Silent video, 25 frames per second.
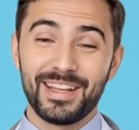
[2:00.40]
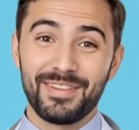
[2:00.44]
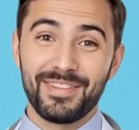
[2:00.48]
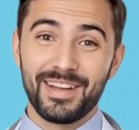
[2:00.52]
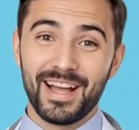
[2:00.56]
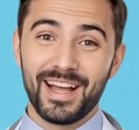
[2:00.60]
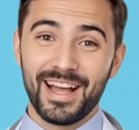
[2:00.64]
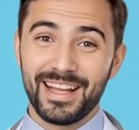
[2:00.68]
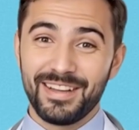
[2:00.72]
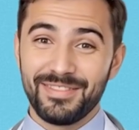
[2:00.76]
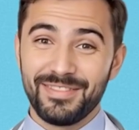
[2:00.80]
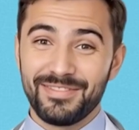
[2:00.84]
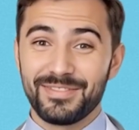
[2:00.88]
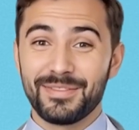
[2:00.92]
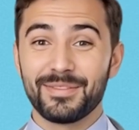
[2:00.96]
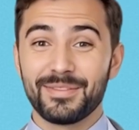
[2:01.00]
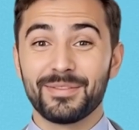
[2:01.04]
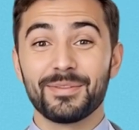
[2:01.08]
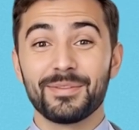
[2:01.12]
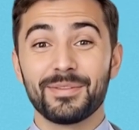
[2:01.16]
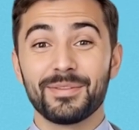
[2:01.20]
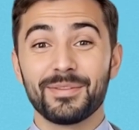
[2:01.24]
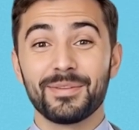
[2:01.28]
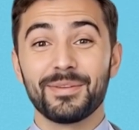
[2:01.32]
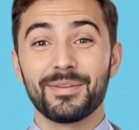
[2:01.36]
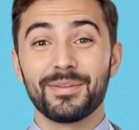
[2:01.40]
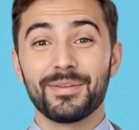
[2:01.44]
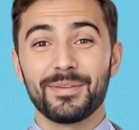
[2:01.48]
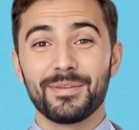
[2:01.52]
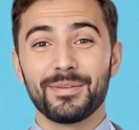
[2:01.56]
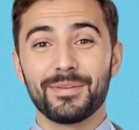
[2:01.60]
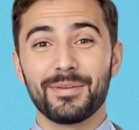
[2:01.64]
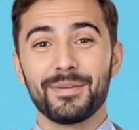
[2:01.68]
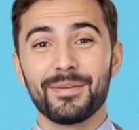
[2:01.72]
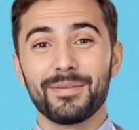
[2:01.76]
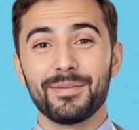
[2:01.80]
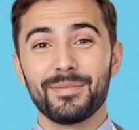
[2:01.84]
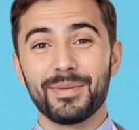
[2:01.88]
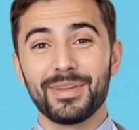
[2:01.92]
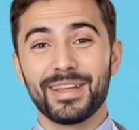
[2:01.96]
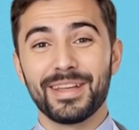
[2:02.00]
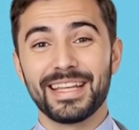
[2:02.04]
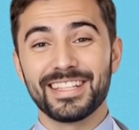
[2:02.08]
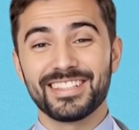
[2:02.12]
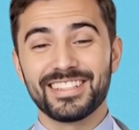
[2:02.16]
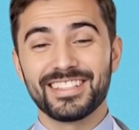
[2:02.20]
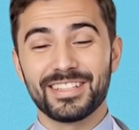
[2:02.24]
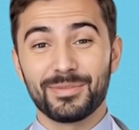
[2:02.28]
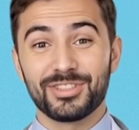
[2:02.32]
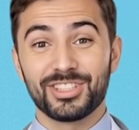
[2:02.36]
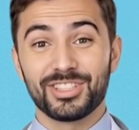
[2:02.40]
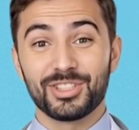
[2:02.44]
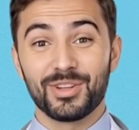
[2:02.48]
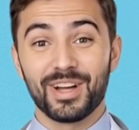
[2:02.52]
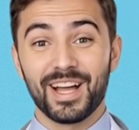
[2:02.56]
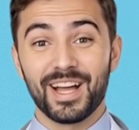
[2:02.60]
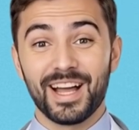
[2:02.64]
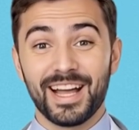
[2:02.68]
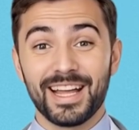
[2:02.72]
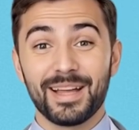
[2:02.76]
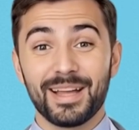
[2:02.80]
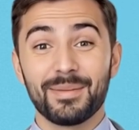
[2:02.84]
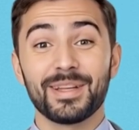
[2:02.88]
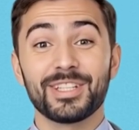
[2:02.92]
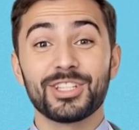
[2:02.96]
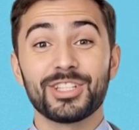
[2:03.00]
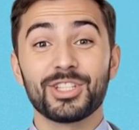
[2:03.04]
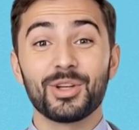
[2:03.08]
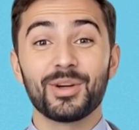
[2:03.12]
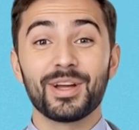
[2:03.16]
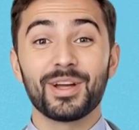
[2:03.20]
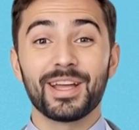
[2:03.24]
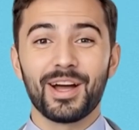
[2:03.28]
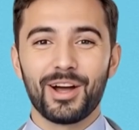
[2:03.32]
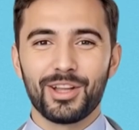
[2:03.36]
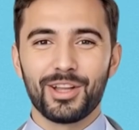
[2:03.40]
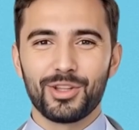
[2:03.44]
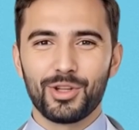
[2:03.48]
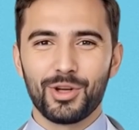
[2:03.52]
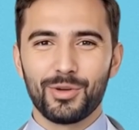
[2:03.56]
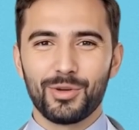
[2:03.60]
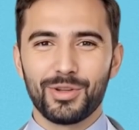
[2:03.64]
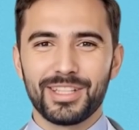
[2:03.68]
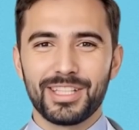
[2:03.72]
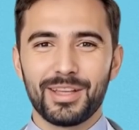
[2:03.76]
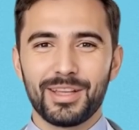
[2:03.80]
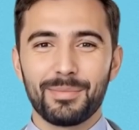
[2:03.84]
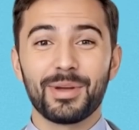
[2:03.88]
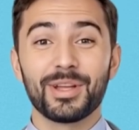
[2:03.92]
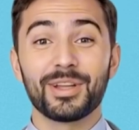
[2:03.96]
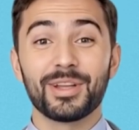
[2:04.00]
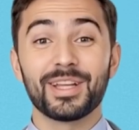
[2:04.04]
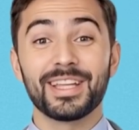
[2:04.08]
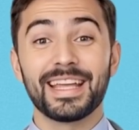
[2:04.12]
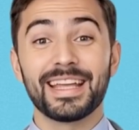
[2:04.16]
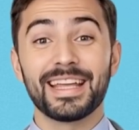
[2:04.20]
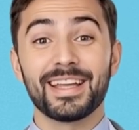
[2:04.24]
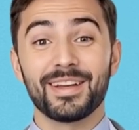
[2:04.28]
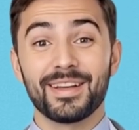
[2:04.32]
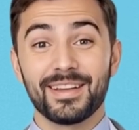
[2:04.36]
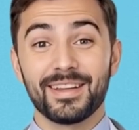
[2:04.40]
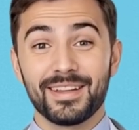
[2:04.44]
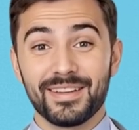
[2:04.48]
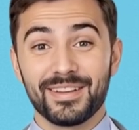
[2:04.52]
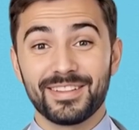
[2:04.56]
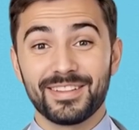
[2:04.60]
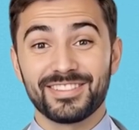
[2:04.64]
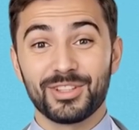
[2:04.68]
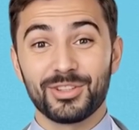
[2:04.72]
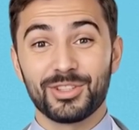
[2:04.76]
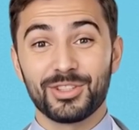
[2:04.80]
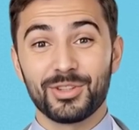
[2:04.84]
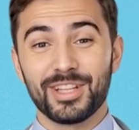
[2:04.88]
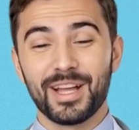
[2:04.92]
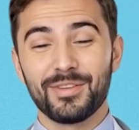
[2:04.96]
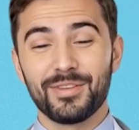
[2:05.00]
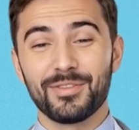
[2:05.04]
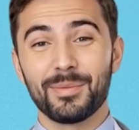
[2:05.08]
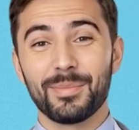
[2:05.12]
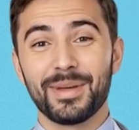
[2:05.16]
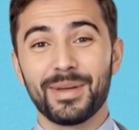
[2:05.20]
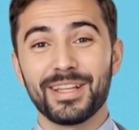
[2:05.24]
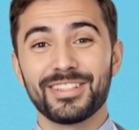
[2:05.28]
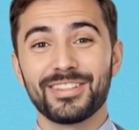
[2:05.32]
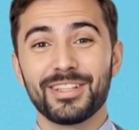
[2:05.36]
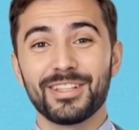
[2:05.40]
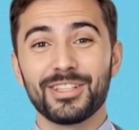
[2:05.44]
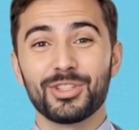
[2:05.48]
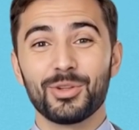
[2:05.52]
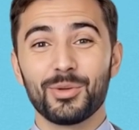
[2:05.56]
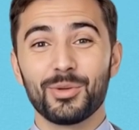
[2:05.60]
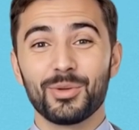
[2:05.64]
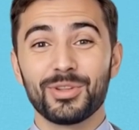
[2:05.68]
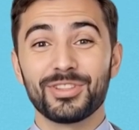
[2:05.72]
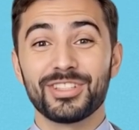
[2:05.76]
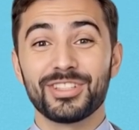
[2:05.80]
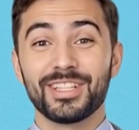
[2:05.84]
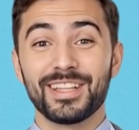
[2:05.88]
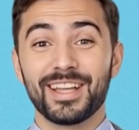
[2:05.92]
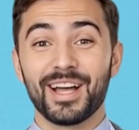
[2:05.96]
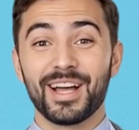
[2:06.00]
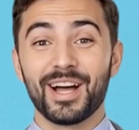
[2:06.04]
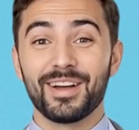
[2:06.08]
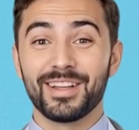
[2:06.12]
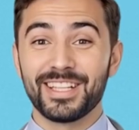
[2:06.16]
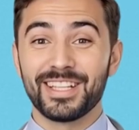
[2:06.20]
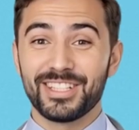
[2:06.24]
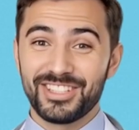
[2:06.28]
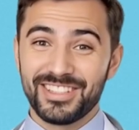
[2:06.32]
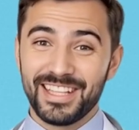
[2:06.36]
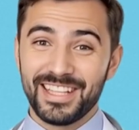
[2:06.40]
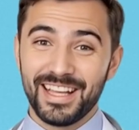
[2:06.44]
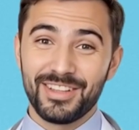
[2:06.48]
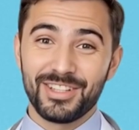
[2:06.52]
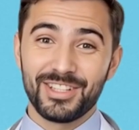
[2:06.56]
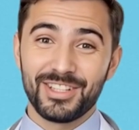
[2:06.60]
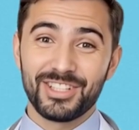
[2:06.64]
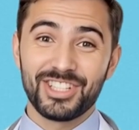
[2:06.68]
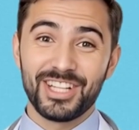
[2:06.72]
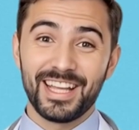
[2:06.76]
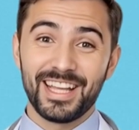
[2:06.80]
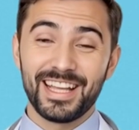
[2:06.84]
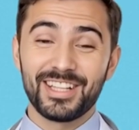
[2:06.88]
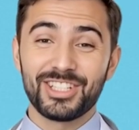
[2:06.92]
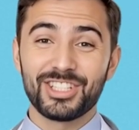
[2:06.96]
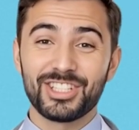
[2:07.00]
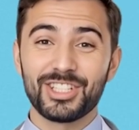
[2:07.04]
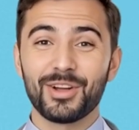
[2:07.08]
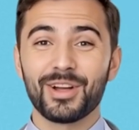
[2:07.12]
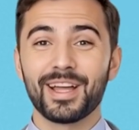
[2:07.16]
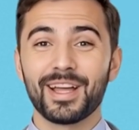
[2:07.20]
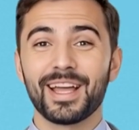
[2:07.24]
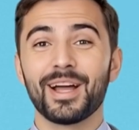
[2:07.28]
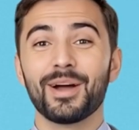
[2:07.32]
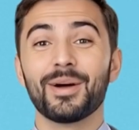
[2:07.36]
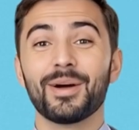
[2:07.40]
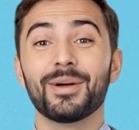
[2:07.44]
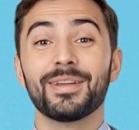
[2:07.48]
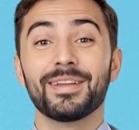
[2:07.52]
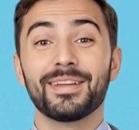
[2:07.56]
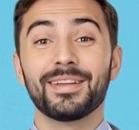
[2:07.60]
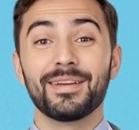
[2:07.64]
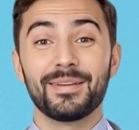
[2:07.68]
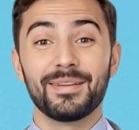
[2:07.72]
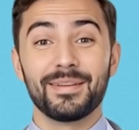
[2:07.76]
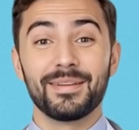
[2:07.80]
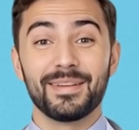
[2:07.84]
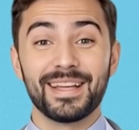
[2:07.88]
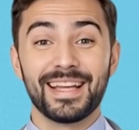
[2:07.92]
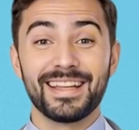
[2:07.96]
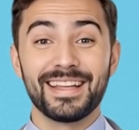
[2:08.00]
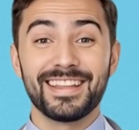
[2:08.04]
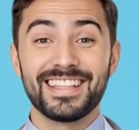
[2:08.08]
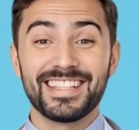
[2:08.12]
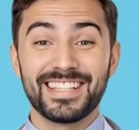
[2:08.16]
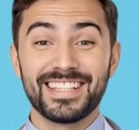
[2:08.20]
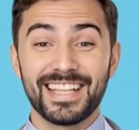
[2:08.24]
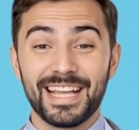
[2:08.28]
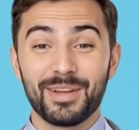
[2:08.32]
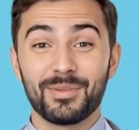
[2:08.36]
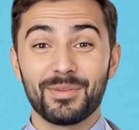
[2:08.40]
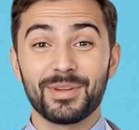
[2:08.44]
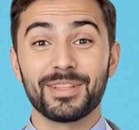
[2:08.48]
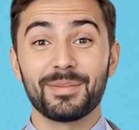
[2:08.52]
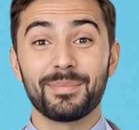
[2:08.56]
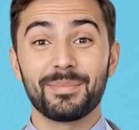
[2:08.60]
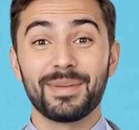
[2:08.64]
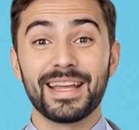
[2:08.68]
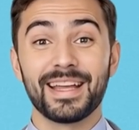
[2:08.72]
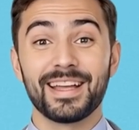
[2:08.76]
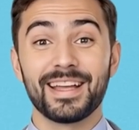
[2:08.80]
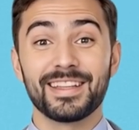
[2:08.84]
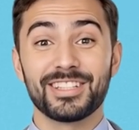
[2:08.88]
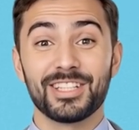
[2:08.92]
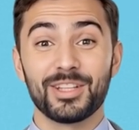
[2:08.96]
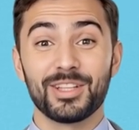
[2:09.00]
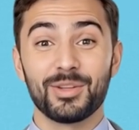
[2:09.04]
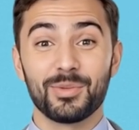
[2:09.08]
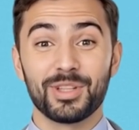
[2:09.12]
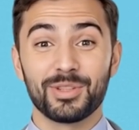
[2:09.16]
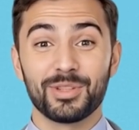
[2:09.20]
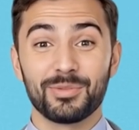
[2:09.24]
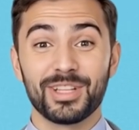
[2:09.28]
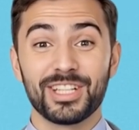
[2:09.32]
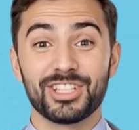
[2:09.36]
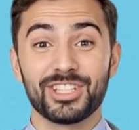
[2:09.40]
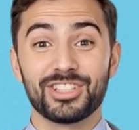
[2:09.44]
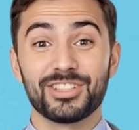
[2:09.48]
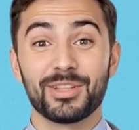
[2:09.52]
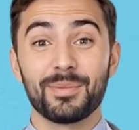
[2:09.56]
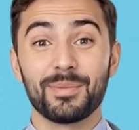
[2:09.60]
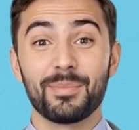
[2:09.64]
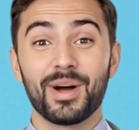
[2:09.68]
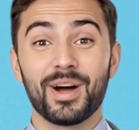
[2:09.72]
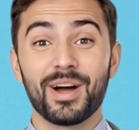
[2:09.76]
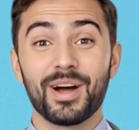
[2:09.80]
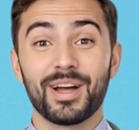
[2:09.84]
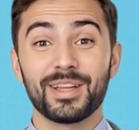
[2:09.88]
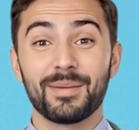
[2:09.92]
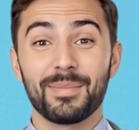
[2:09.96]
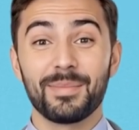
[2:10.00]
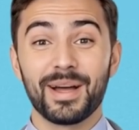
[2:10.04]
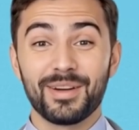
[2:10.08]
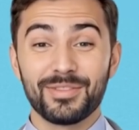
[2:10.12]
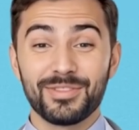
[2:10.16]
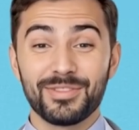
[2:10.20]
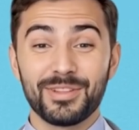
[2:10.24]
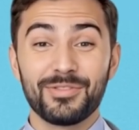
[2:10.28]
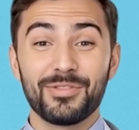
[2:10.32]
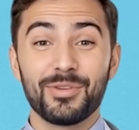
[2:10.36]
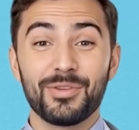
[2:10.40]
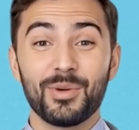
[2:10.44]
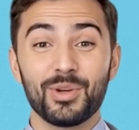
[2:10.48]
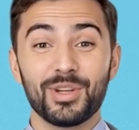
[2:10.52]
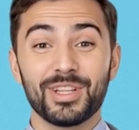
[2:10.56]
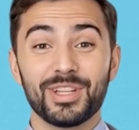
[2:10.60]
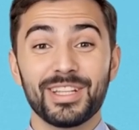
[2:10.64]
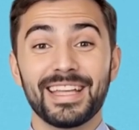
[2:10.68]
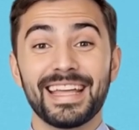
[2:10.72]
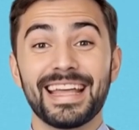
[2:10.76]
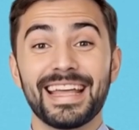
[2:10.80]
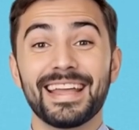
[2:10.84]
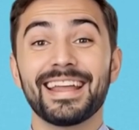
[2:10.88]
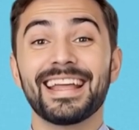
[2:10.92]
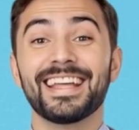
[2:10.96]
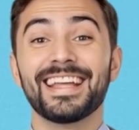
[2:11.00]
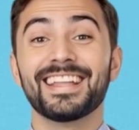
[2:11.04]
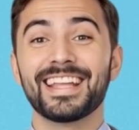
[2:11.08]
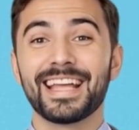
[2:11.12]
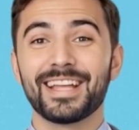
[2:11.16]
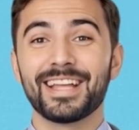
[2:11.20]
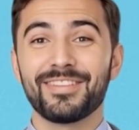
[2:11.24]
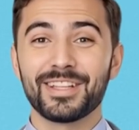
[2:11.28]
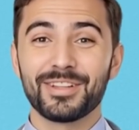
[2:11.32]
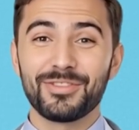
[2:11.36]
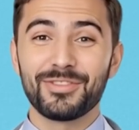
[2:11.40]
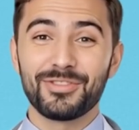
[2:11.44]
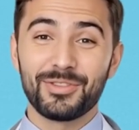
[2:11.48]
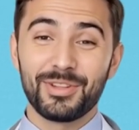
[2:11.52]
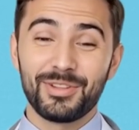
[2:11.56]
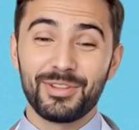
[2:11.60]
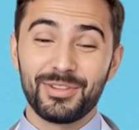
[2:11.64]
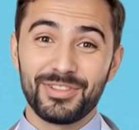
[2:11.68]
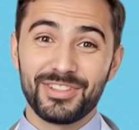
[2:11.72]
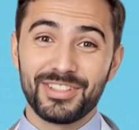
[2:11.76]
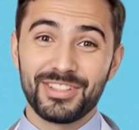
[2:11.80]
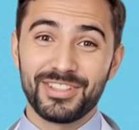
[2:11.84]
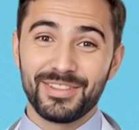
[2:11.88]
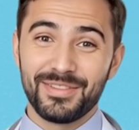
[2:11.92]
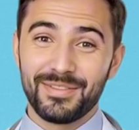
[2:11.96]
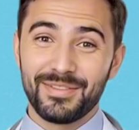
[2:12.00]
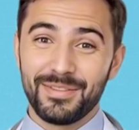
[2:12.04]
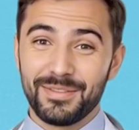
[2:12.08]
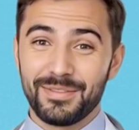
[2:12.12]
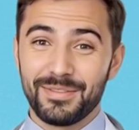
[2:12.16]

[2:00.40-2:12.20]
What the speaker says: of life. Please subscribe and join our growing community so you never miss the tools and knowledge that could change your health. And stay with me until we reach the part about the 4 kidney-saving fruits.